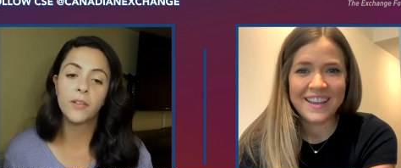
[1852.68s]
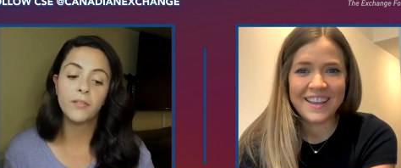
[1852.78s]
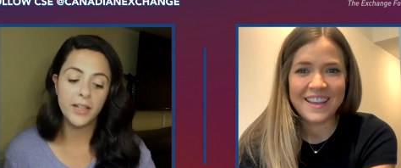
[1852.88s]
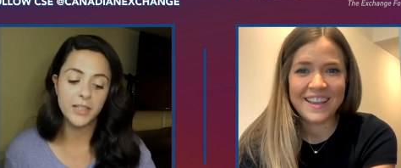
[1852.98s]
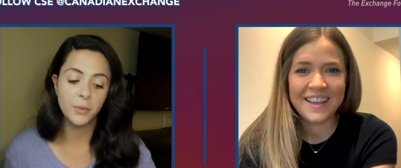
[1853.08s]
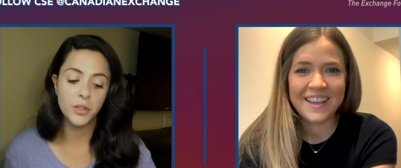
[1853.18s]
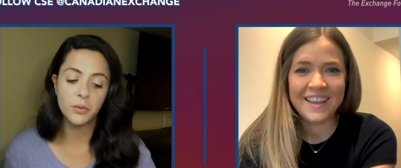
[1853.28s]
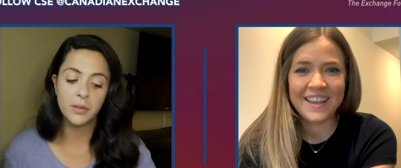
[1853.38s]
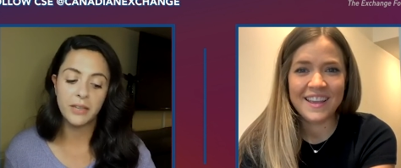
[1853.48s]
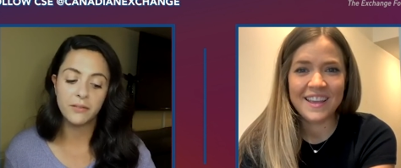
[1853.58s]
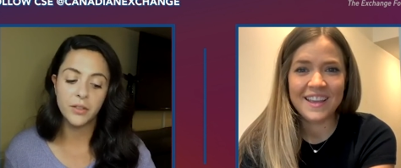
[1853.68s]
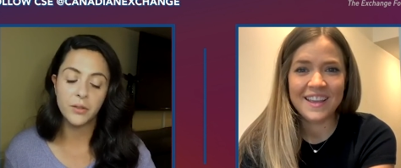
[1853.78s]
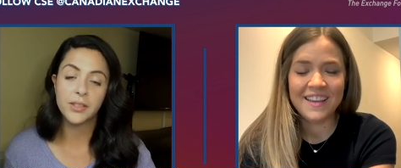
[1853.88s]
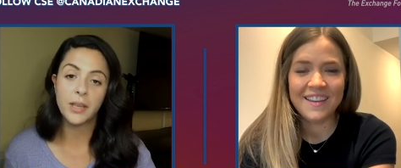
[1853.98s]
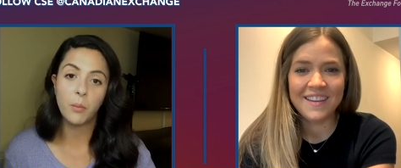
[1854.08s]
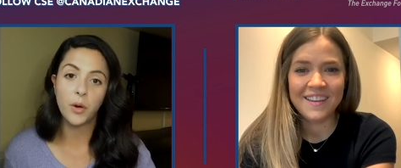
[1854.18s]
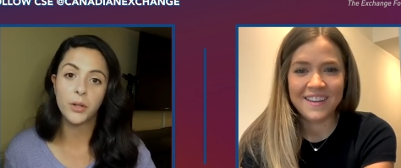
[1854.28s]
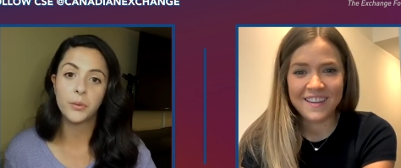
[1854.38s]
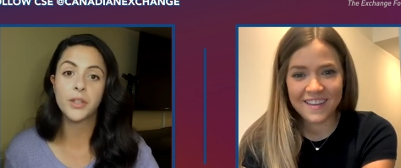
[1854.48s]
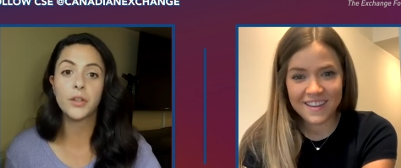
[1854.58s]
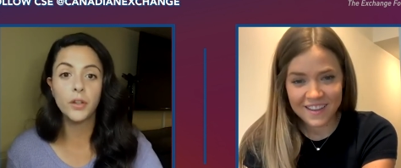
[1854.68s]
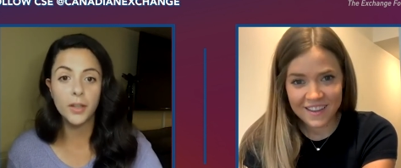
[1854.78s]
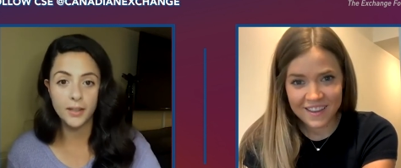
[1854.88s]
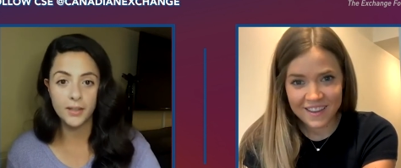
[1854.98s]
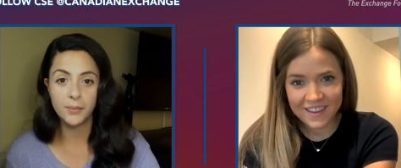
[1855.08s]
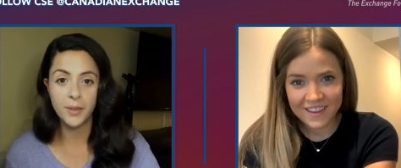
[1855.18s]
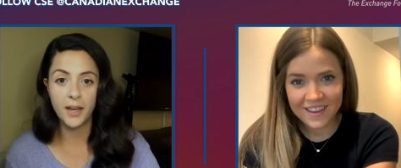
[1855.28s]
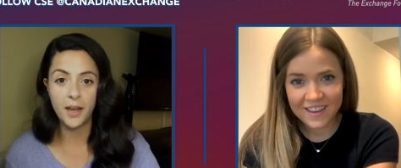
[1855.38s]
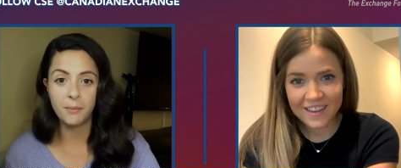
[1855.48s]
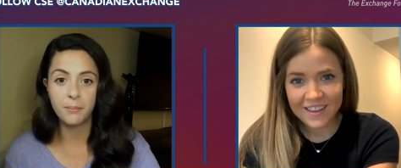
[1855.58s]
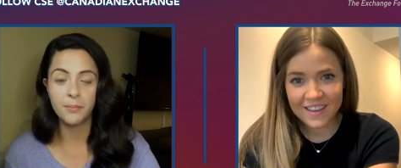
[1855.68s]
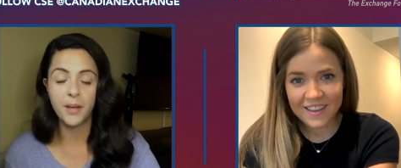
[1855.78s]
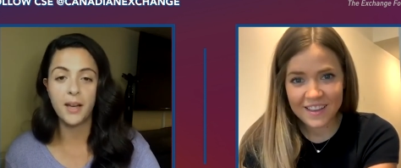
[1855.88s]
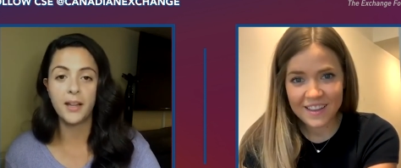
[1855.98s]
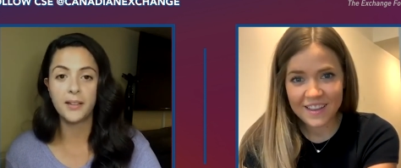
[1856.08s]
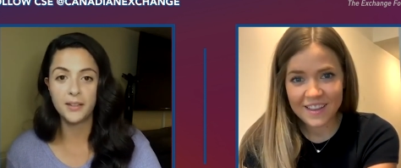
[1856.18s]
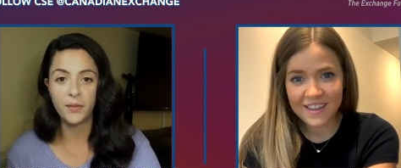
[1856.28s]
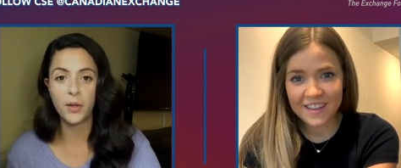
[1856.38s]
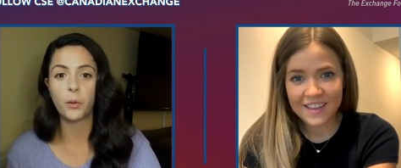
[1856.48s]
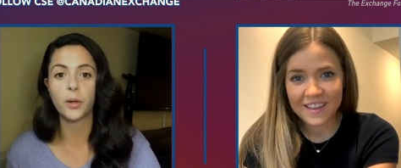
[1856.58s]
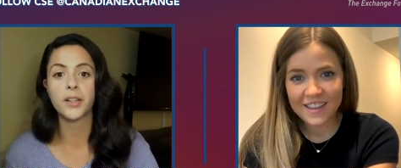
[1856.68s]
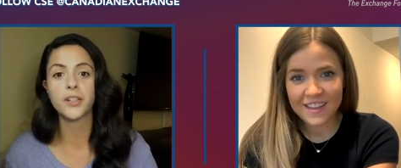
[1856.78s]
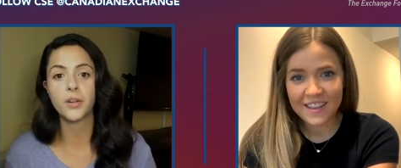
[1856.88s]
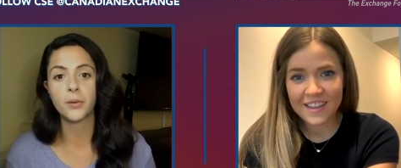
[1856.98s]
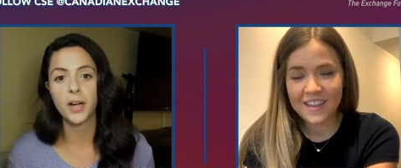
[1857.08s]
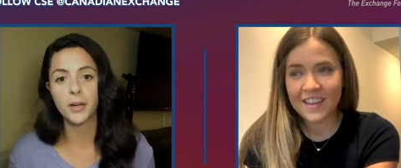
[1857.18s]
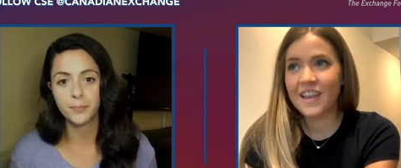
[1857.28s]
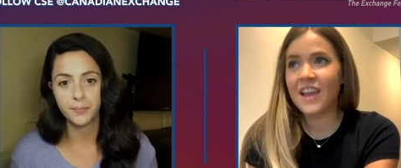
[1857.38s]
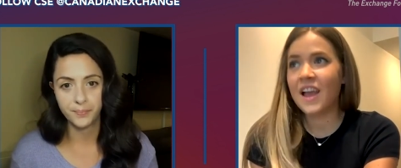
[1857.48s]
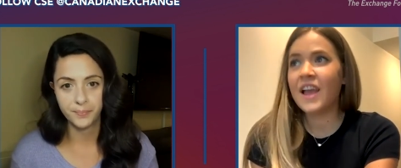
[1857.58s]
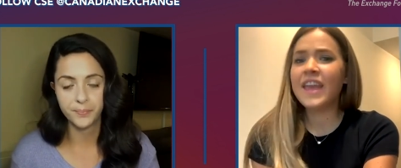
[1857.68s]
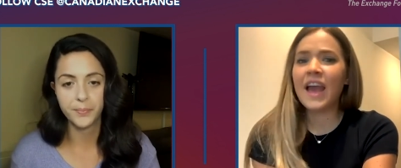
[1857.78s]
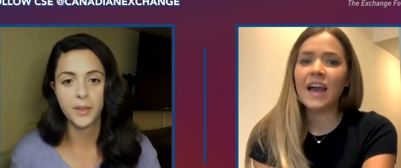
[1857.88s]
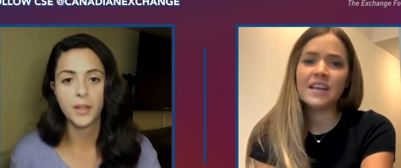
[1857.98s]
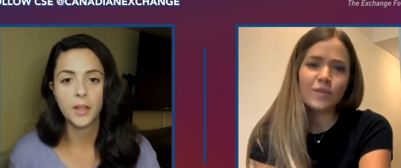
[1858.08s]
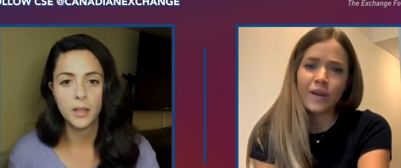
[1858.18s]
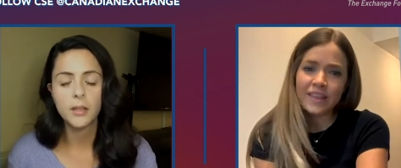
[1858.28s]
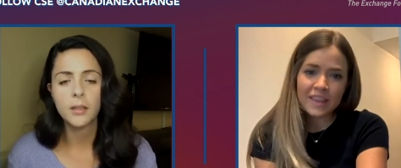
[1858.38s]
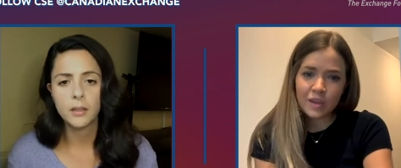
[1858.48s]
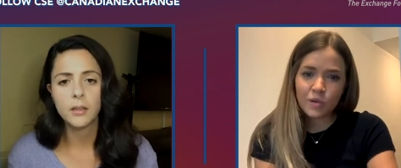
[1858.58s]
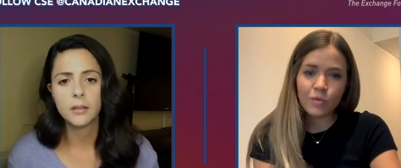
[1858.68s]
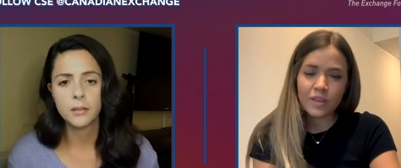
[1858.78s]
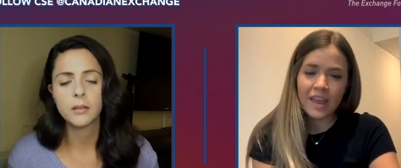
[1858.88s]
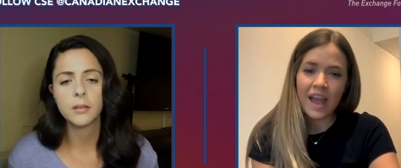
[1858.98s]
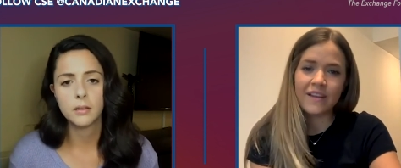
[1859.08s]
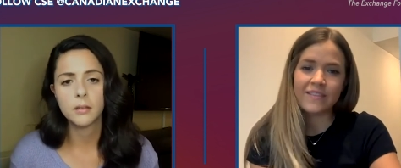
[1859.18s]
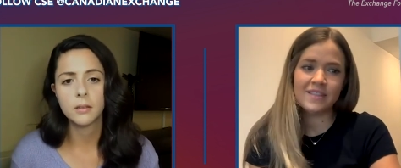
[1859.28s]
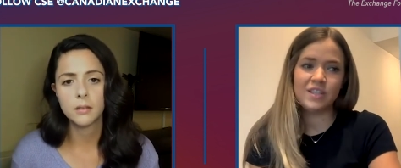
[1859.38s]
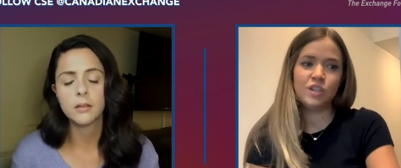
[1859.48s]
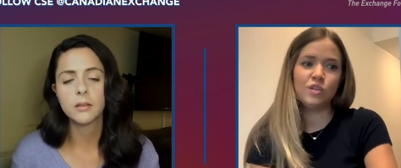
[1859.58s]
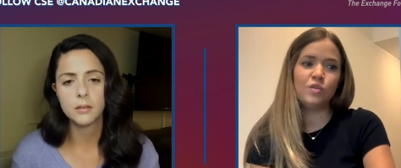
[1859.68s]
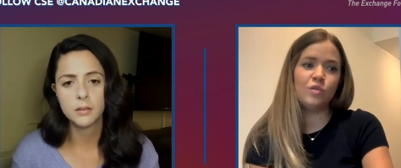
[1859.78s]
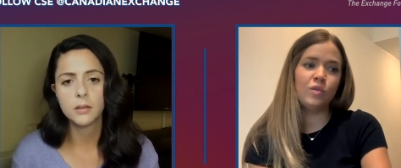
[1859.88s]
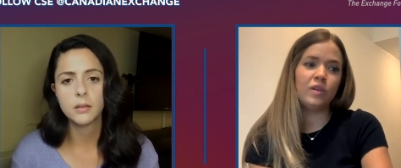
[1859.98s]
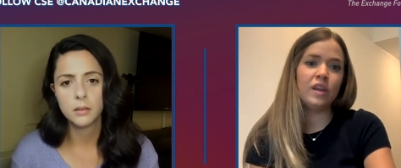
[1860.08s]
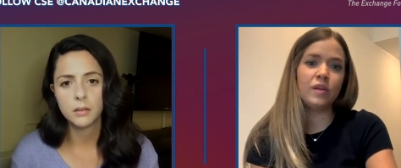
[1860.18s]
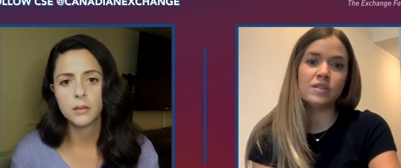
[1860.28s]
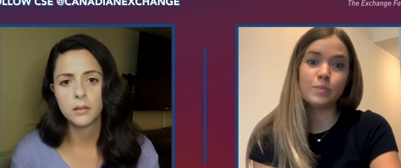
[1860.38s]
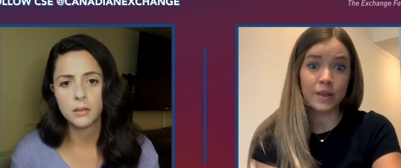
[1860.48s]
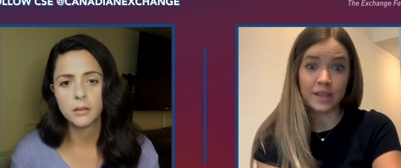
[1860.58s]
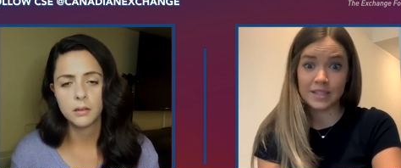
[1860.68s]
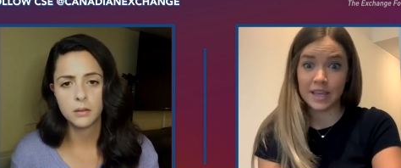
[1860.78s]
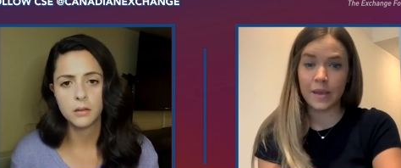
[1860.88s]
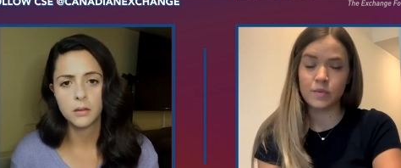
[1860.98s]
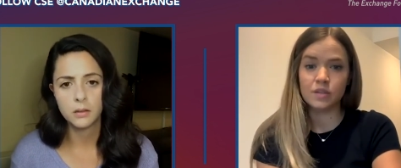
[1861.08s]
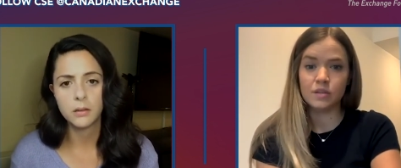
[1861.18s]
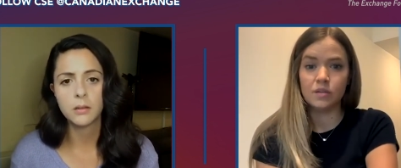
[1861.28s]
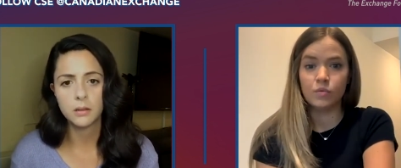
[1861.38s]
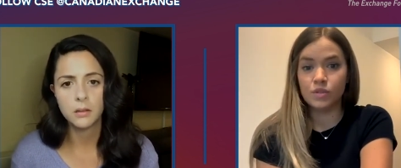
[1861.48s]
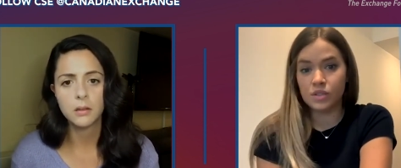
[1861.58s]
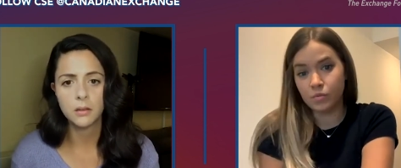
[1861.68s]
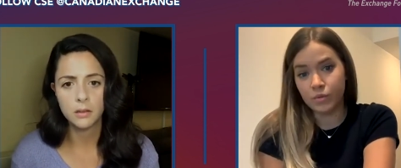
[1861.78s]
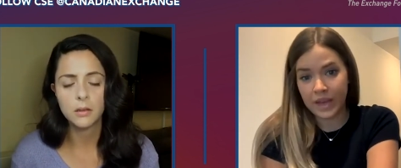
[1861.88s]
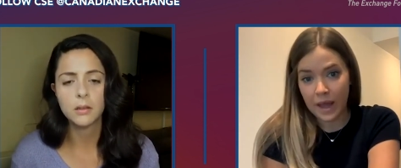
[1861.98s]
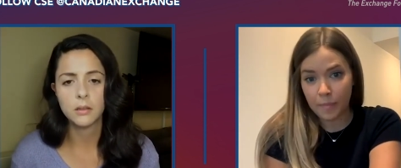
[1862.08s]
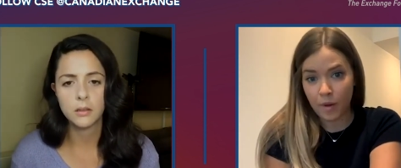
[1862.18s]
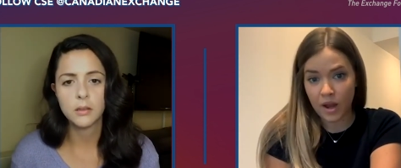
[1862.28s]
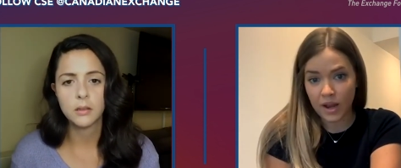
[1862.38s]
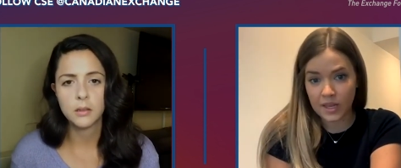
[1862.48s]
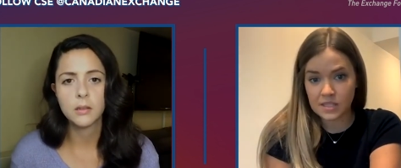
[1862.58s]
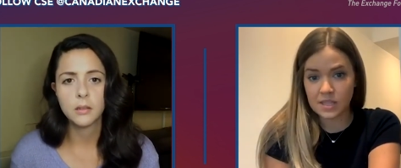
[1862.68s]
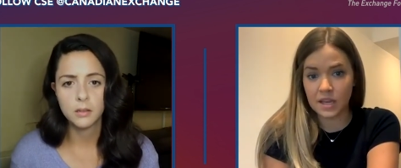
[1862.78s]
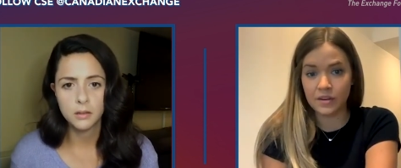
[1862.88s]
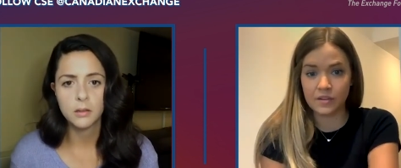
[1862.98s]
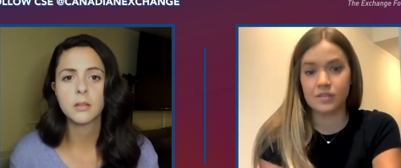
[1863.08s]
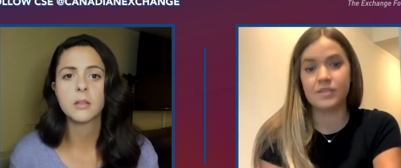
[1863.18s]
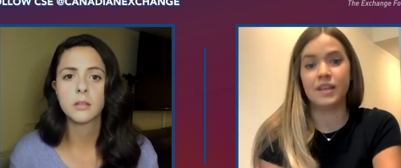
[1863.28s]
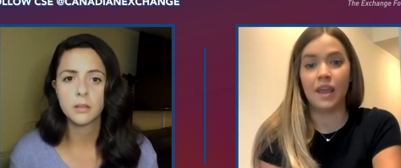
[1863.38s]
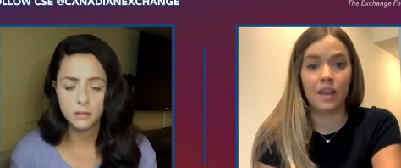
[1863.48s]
Speaker 1: advice would you give to someone who is looking to become a living organ donor?
Speaker 2: Yeah, so I think you really have to, spend the time to read up on it, to understand